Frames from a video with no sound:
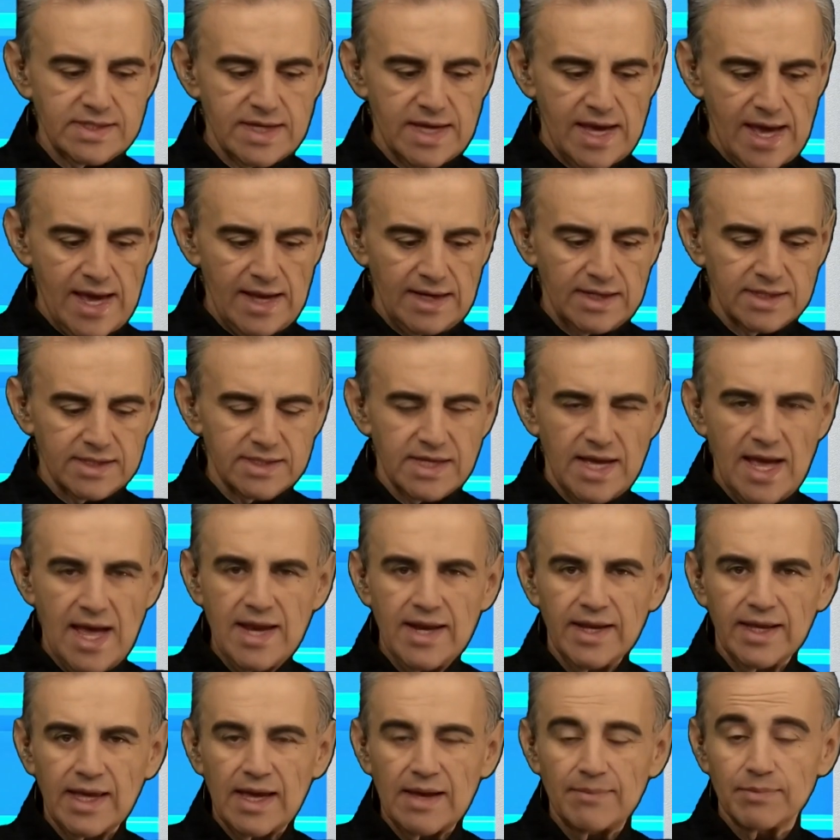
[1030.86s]
and it's a
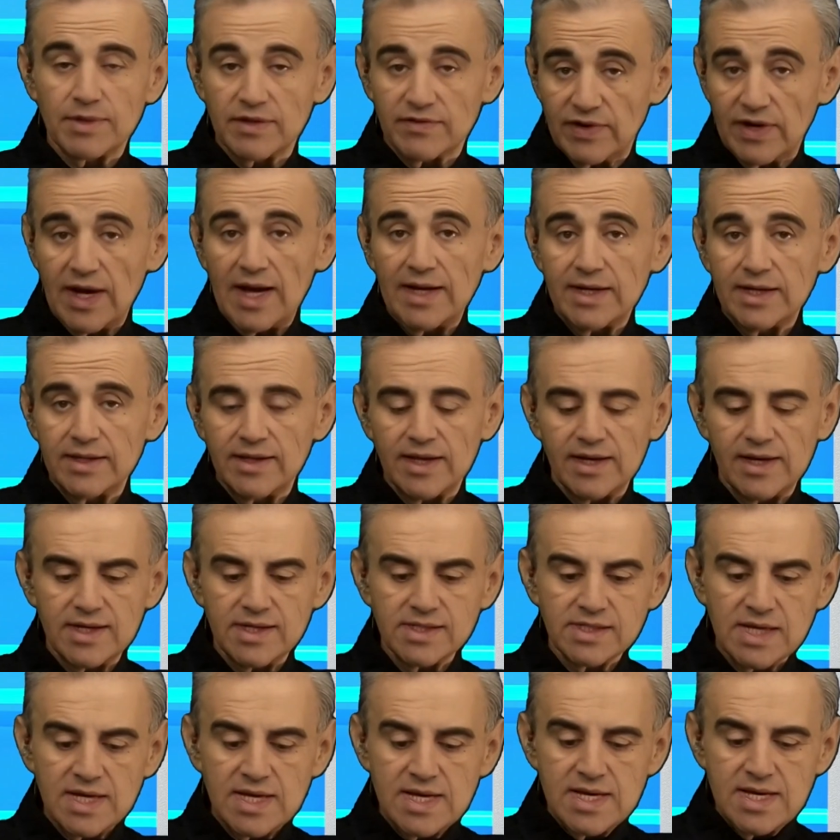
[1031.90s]
handicap divided, that
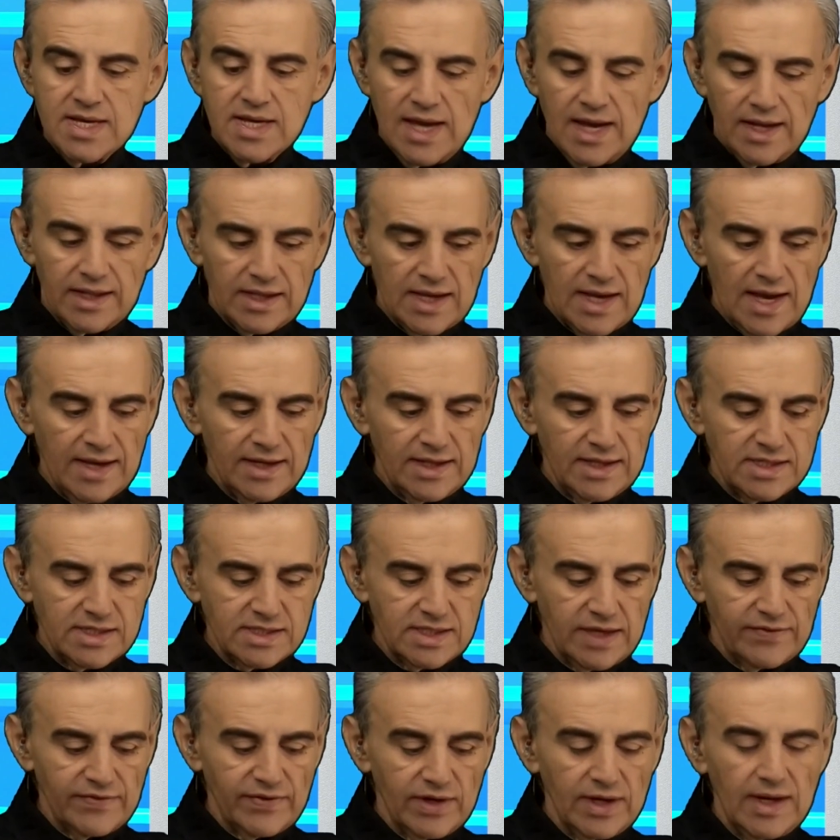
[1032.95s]
is, at the
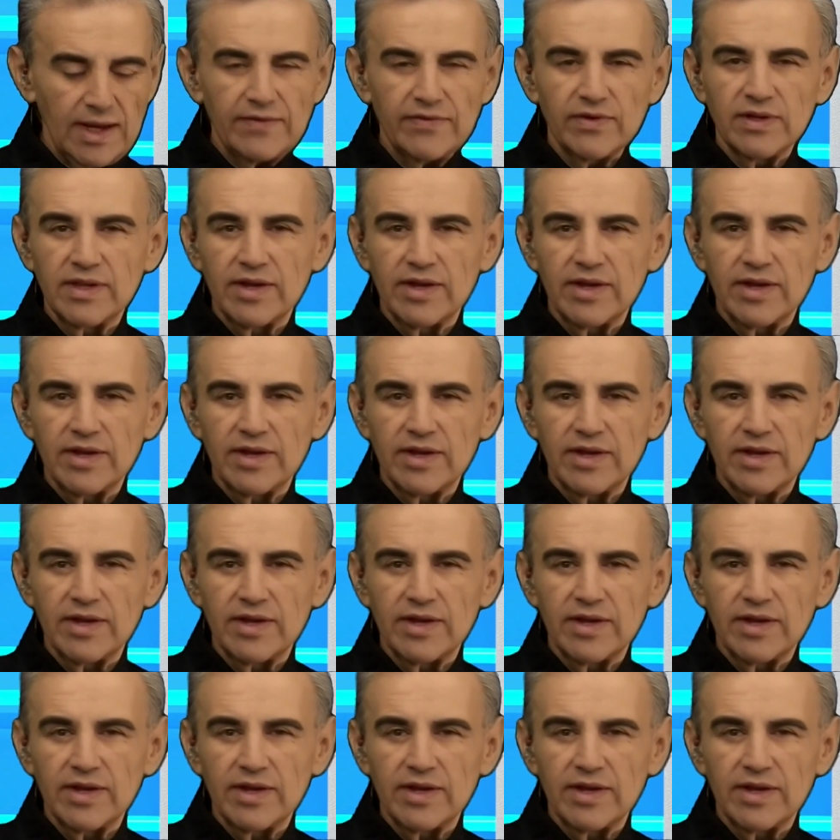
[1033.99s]
87 level.